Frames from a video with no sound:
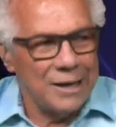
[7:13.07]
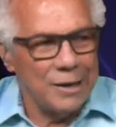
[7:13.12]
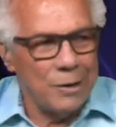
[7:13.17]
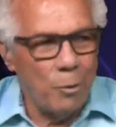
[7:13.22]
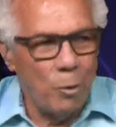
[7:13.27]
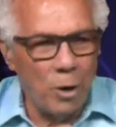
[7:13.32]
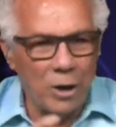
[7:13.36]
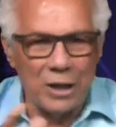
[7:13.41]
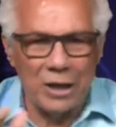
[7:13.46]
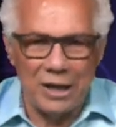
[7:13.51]

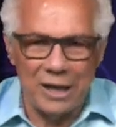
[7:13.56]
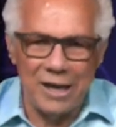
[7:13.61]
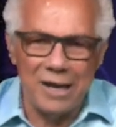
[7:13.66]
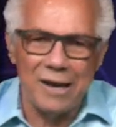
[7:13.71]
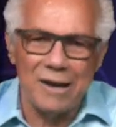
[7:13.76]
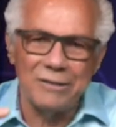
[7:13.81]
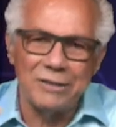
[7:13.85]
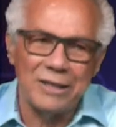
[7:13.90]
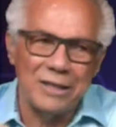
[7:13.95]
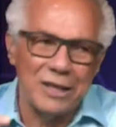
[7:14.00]
We're going to
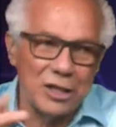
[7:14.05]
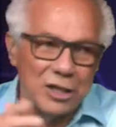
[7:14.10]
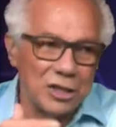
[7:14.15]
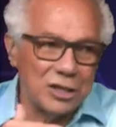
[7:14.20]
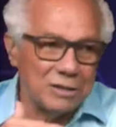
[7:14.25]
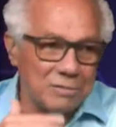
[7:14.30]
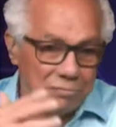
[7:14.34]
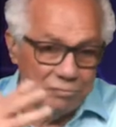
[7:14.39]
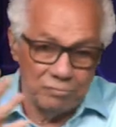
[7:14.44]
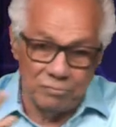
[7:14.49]
hear the
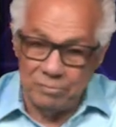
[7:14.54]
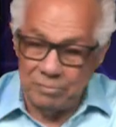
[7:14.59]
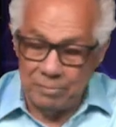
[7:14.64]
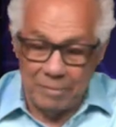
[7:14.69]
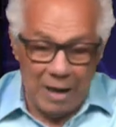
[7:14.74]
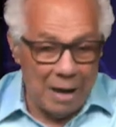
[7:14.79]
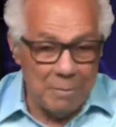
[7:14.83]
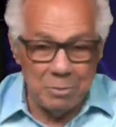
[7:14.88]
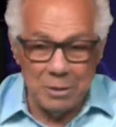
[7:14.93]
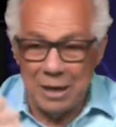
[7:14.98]
next.
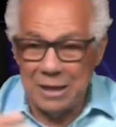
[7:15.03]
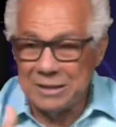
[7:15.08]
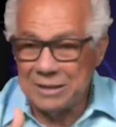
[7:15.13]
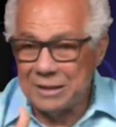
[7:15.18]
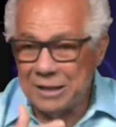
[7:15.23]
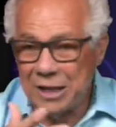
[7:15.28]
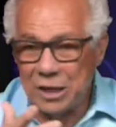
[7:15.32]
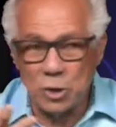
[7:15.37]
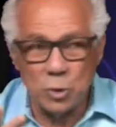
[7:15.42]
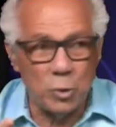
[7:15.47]
I bet it's the
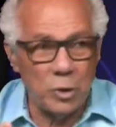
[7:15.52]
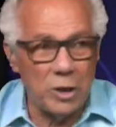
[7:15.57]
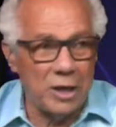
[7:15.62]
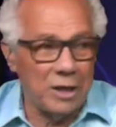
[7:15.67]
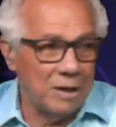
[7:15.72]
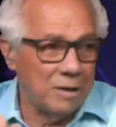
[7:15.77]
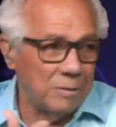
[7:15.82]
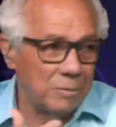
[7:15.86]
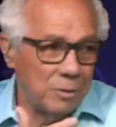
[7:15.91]
next week.